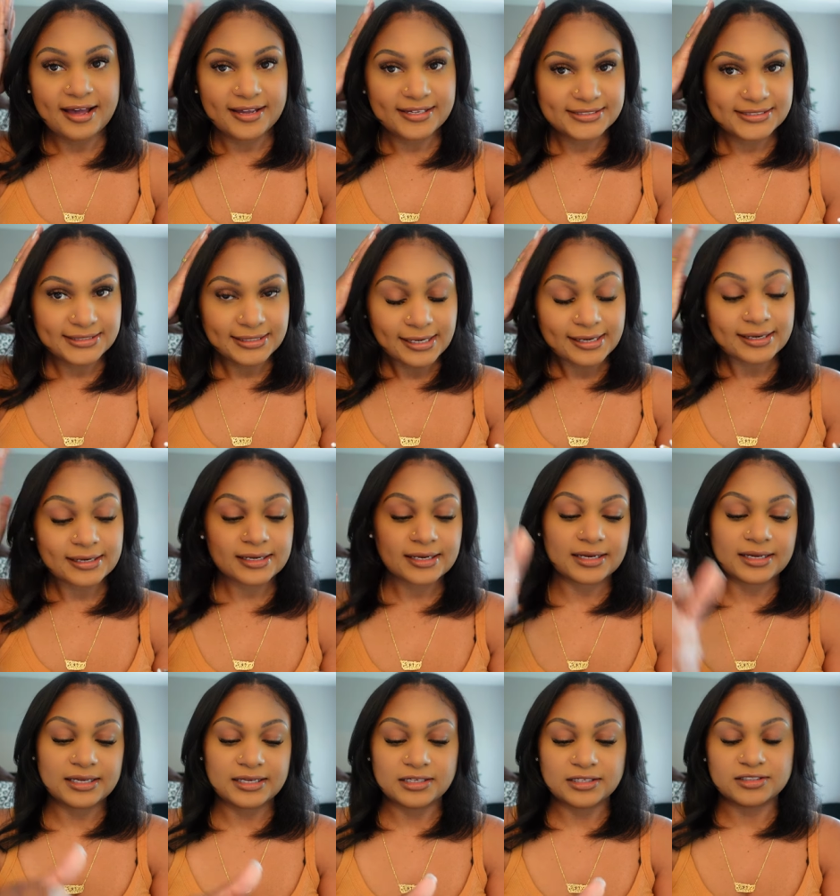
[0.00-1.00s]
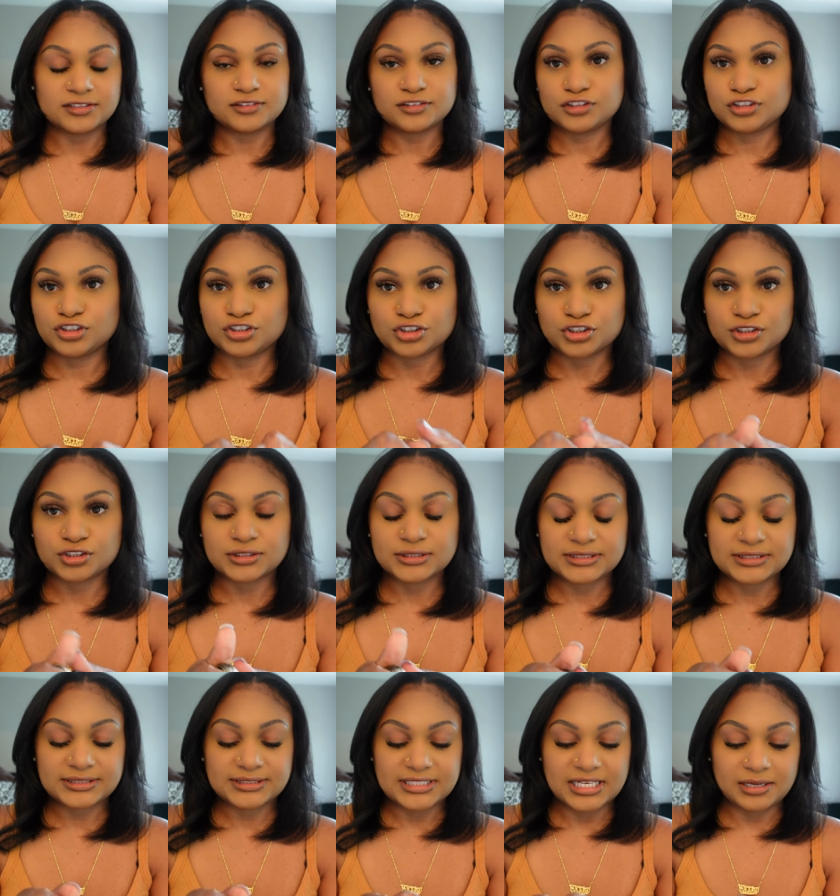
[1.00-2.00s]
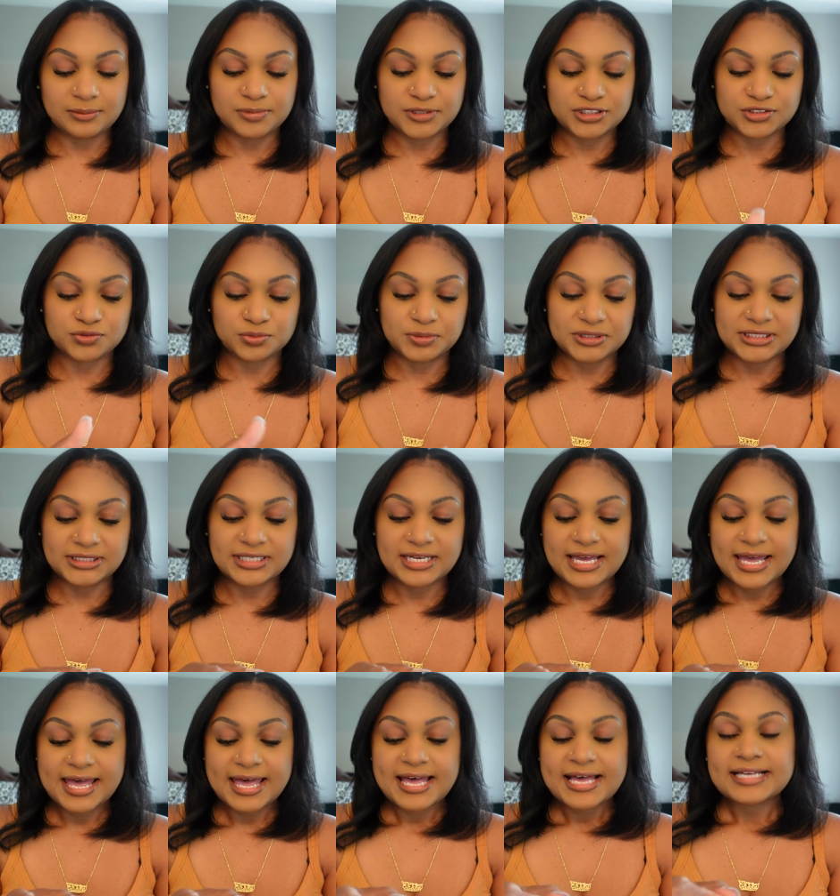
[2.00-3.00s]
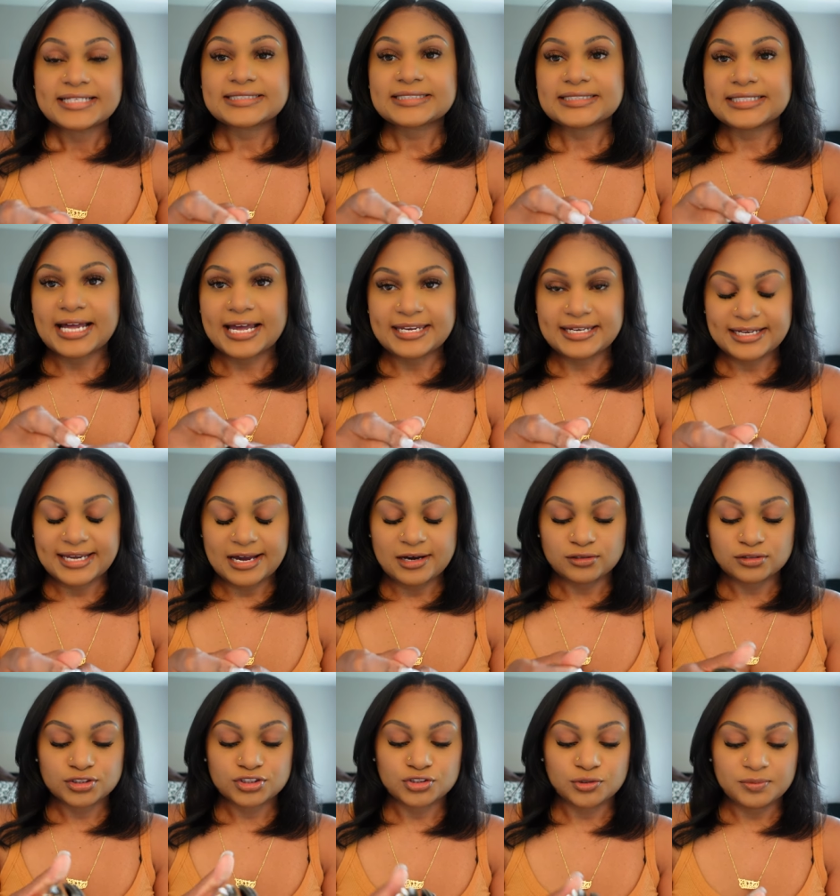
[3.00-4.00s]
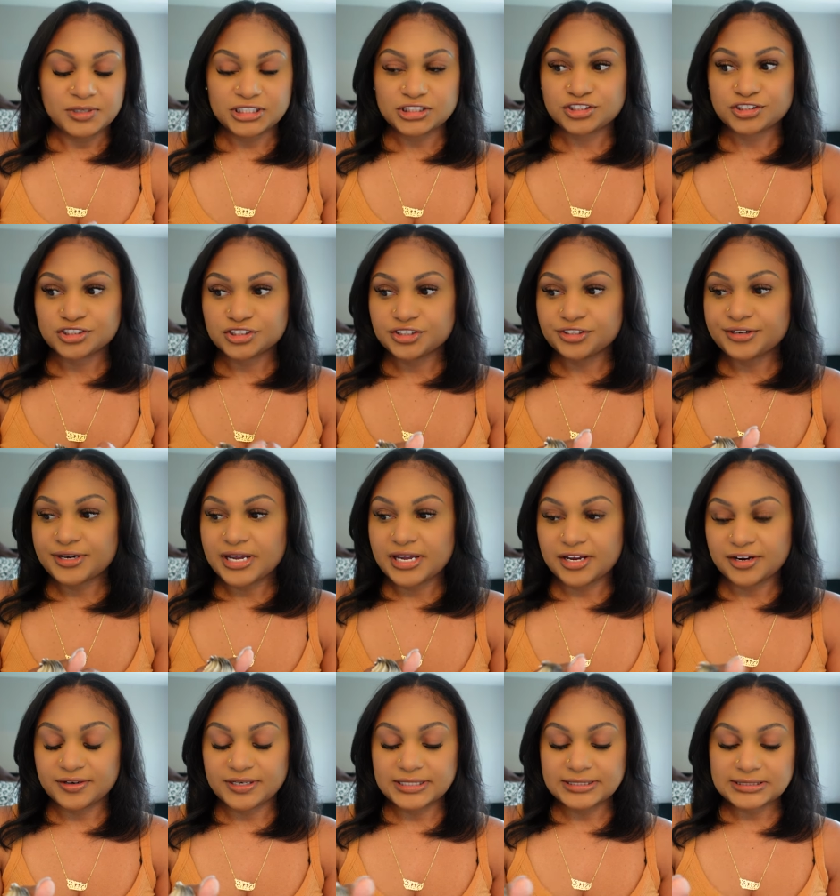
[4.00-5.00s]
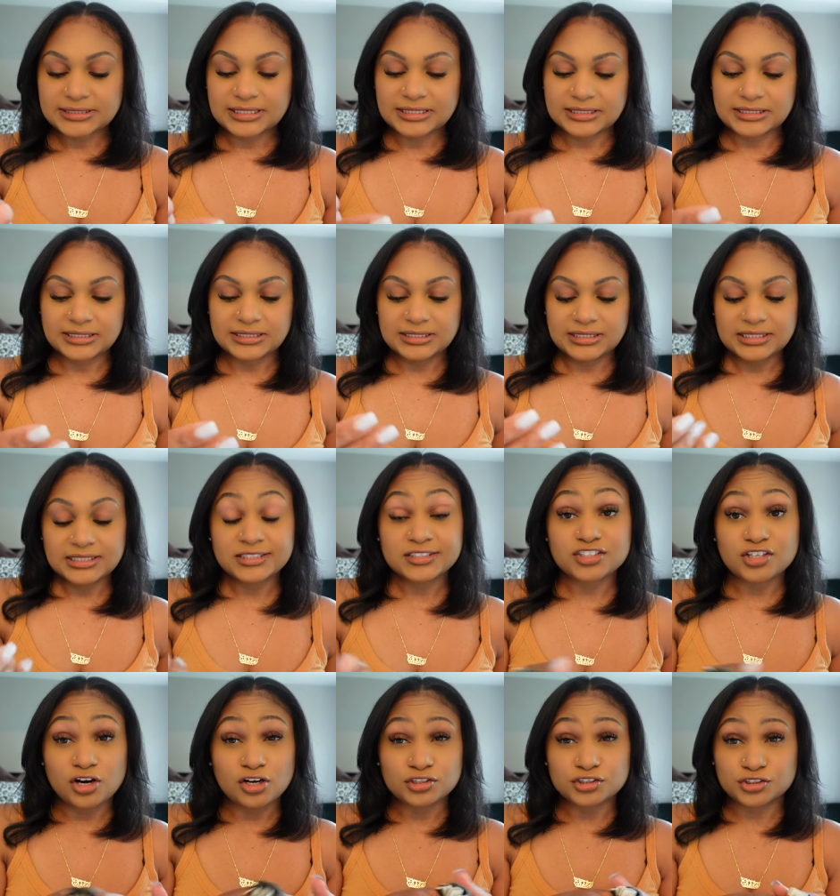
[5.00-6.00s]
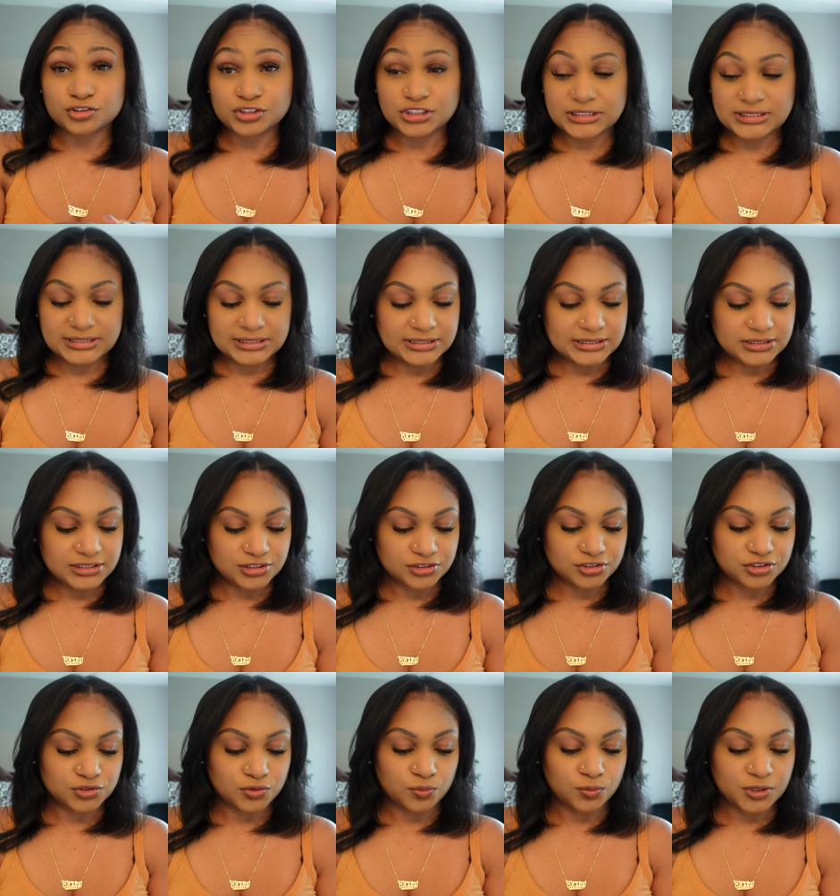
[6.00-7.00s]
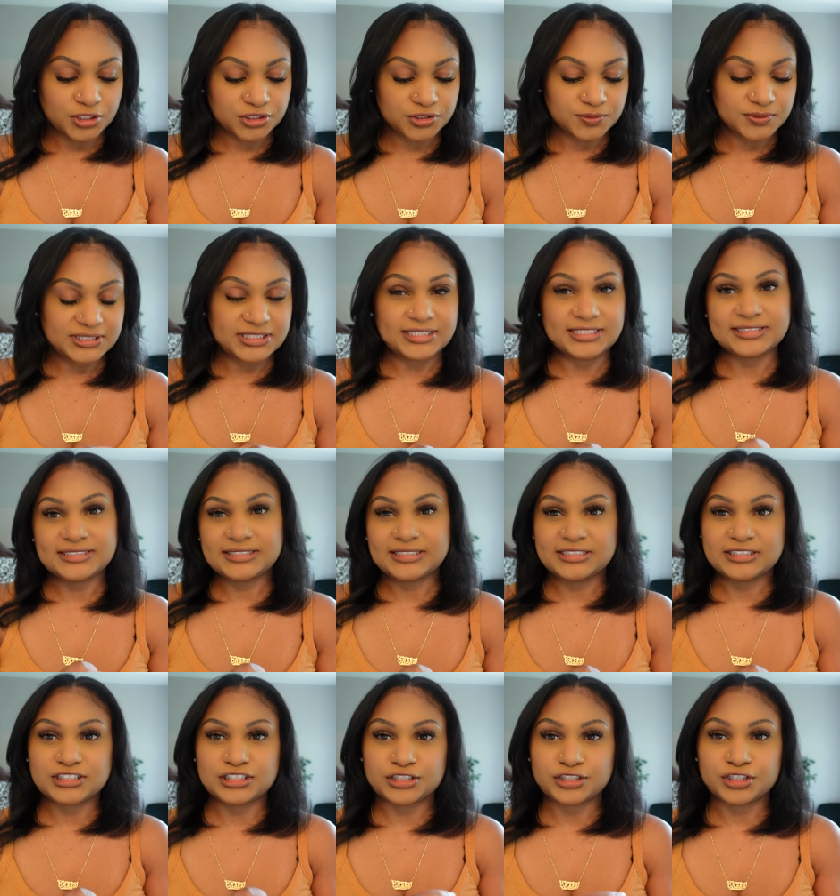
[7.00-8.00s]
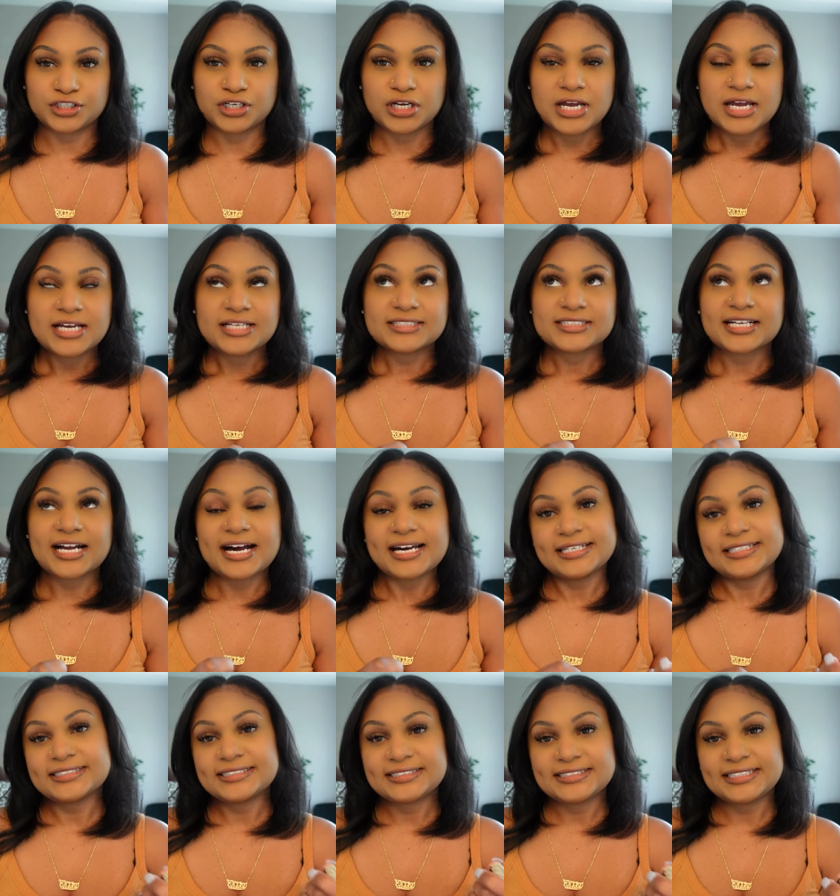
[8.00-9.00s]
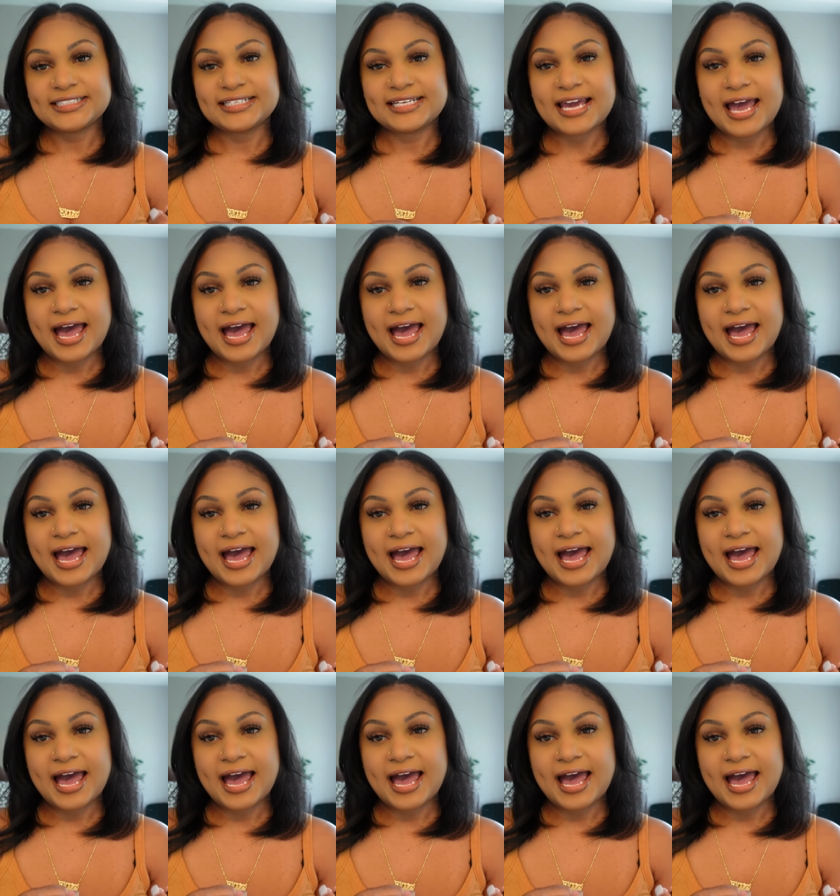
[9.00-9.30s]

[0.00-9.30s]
stick and your tape will be sliding out. So make sure your hair is clean and it's also just easier to work with. It's easier to kind of see